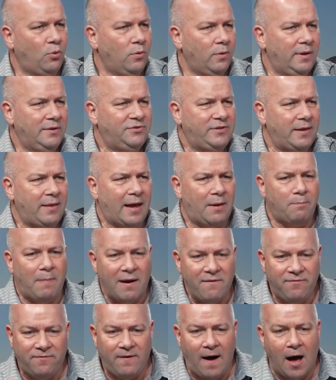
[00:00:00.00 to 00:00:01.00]
They say, like, my
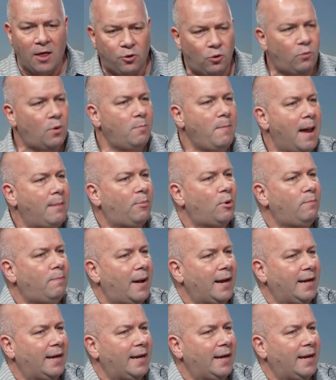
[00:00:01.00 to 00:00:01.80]
father remembered my